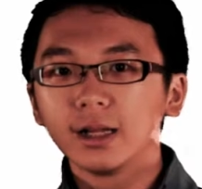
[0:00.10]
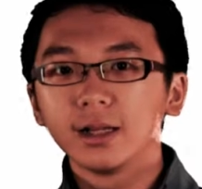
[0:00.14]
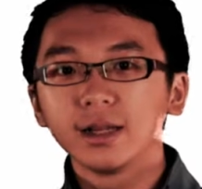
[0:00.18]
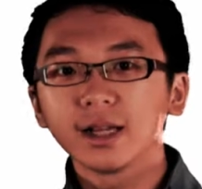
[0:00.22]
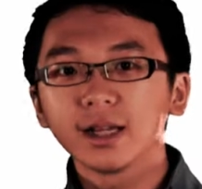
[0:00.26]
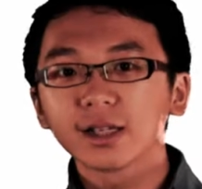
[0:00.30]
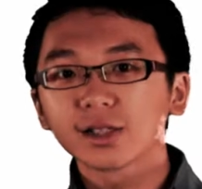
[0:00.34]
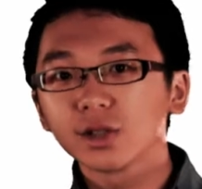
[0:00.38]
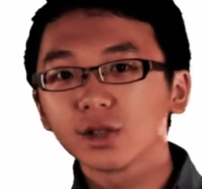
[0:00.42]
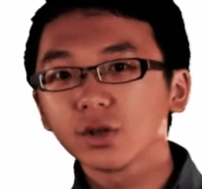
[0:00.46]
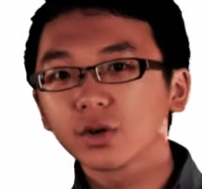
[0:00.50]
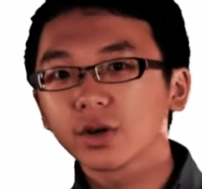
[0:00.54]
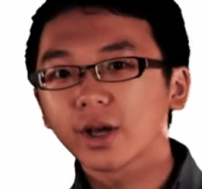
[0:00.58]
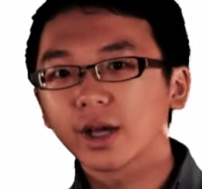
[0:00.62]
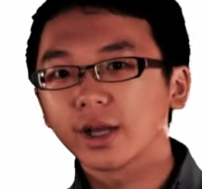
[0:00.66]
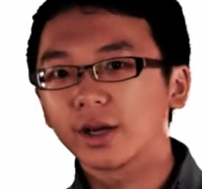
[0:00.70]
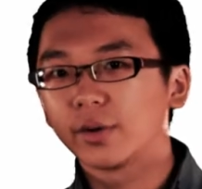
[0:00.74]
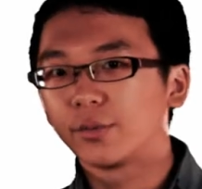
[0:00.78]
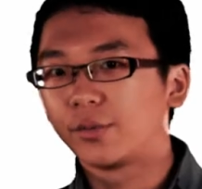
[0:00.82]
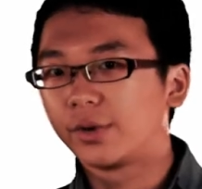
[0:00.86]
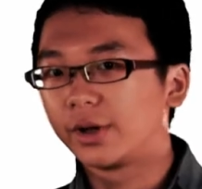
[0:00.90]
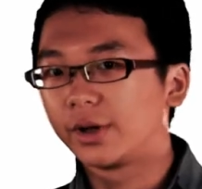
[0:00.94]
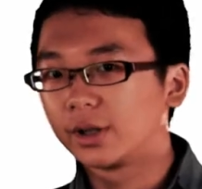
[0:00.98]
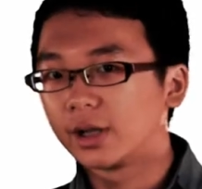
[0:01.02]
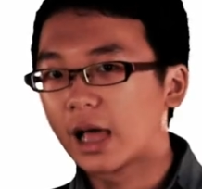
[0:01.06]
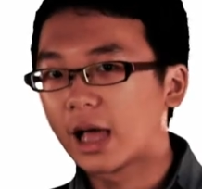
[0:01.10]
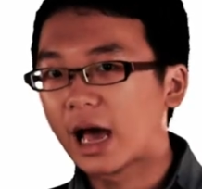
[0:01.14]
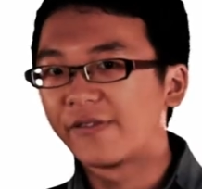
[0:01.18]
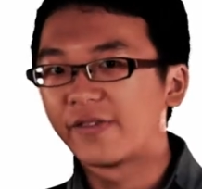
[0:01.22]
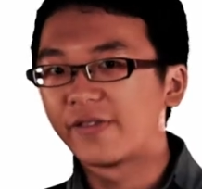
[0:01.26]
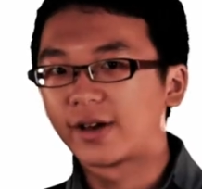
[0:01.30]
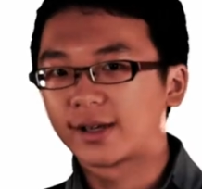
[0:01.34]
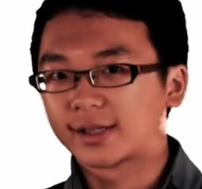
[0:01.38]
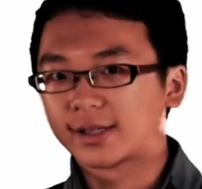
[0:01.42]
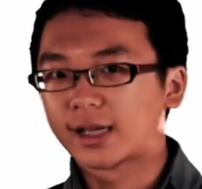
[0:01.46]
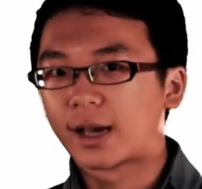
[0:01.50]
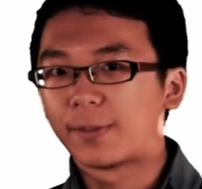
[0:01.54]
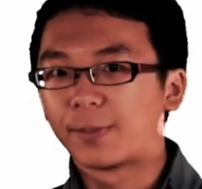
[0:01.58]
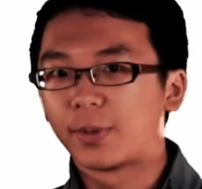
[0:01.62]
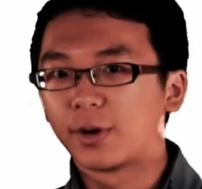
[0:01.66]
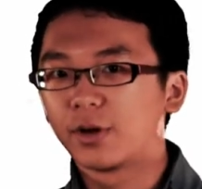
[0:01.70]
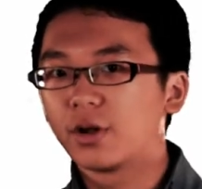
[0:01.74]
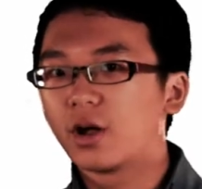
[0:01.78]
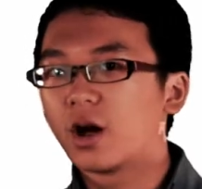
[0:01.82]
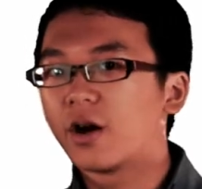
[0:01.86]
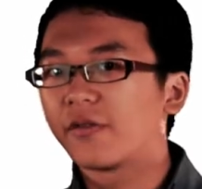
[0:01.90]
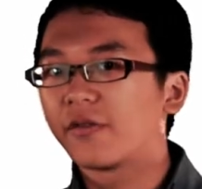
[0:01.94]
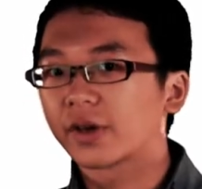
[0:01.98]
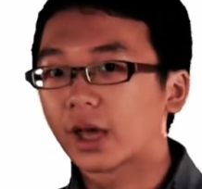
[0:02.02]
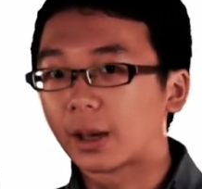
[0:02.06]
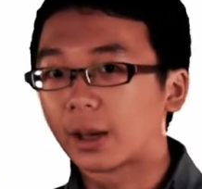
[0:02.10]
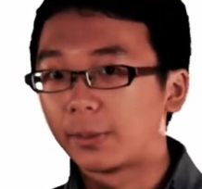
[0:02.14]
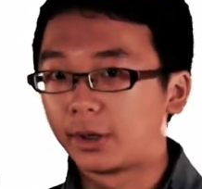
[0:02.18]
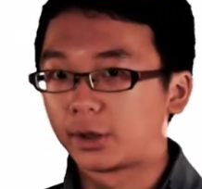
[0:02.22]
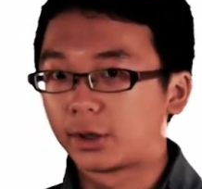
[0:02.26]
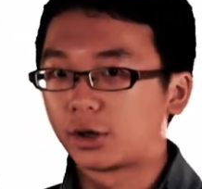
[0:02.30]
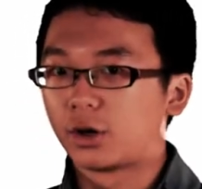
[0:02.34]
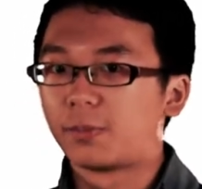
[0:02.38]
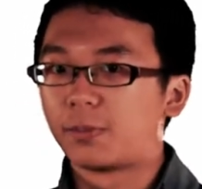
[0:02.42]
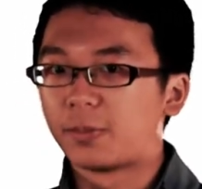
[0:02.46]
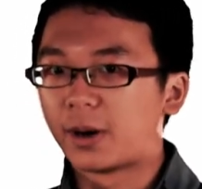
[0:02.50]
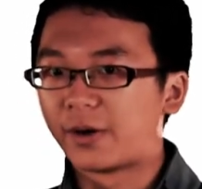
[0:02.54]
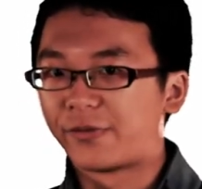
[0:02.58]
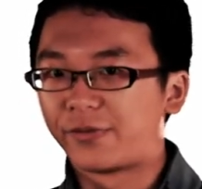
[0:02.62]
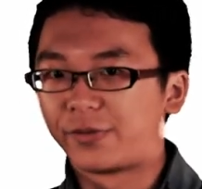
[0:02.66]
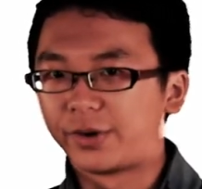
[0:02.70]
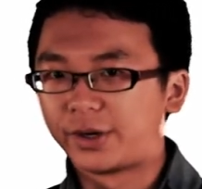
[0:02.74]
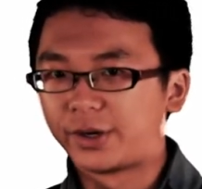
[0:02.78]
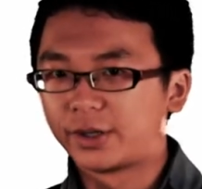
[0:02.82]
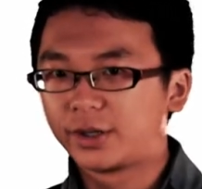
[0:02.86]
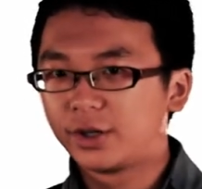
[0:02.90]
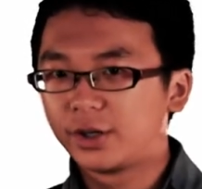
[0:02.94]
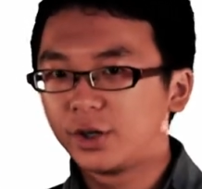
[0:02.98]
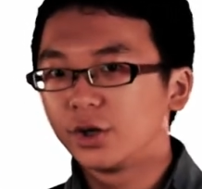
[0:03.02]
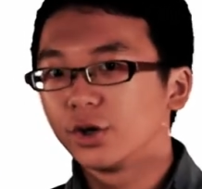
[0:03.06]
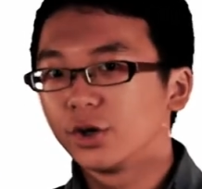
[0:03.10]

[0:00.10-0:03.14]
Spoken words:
Let's look at a real-life example of chemical buffering.